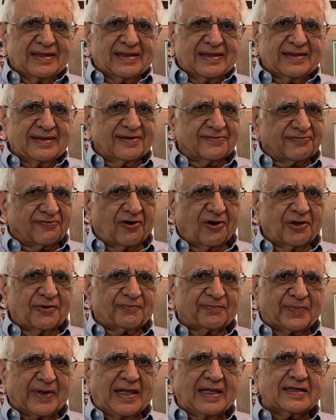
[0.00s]
The 4
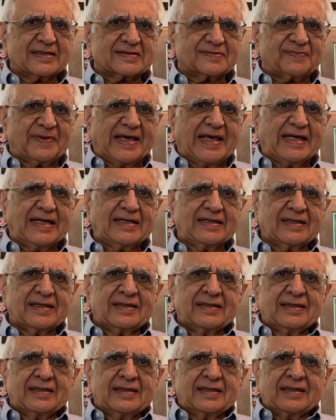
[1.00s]
pillars being
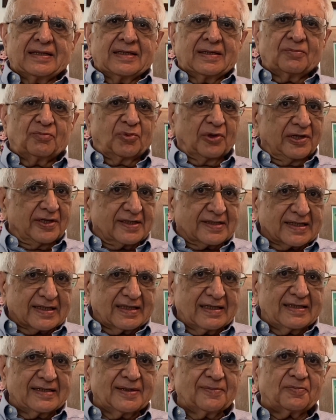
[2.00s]

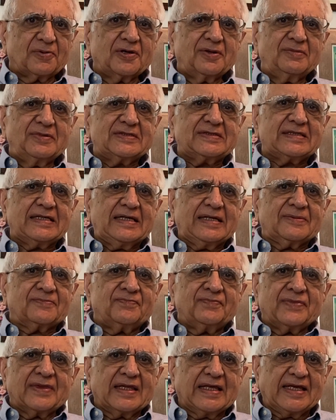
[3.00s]
political diplomacy,
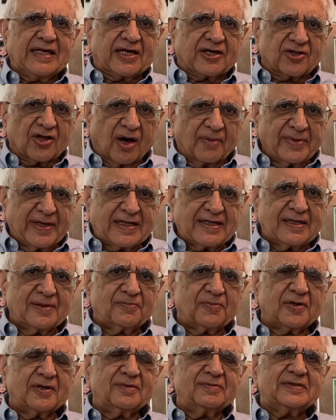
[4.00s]
economic
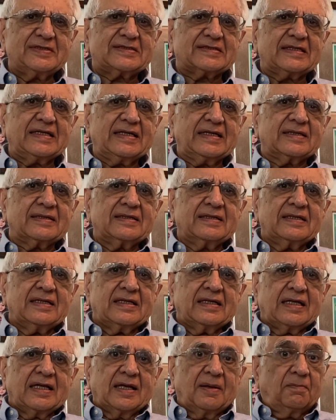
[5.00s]
diplomacy,
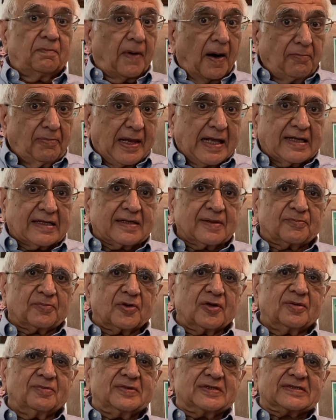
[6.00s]
public
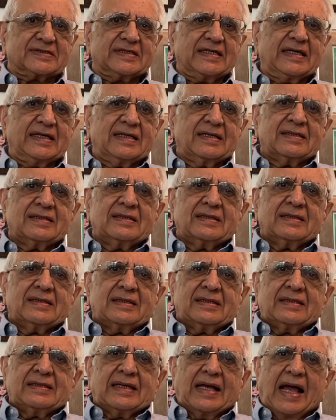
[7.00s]
diplomacy,
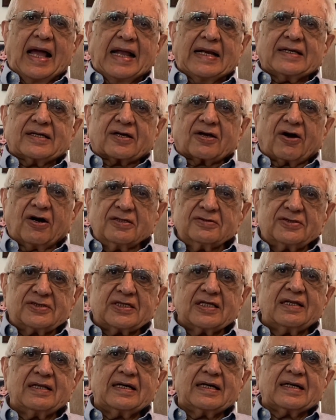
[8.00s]
and
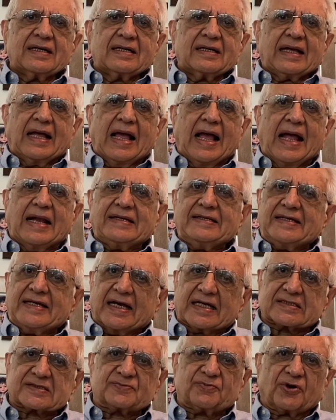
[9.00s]
consular and
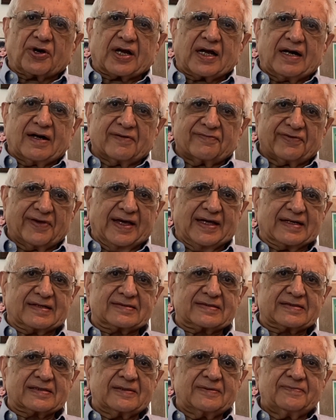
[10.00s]
diaspora
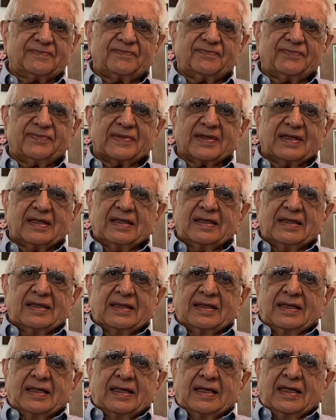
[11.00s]
affairs.
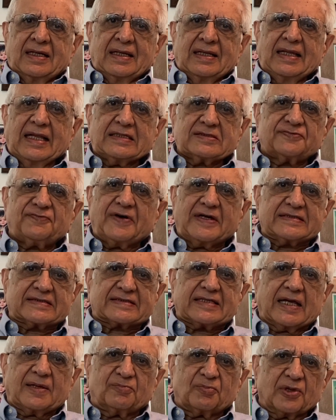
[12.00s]
Let's first
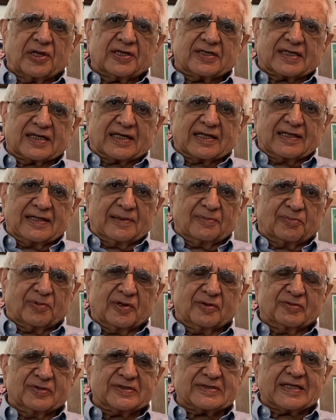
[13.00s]
take political
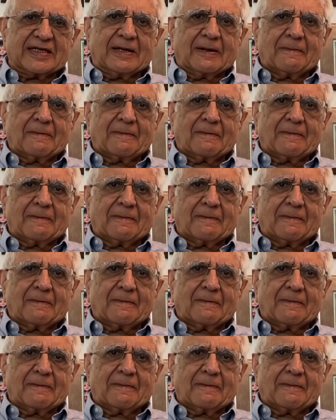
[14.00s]
diplomacy.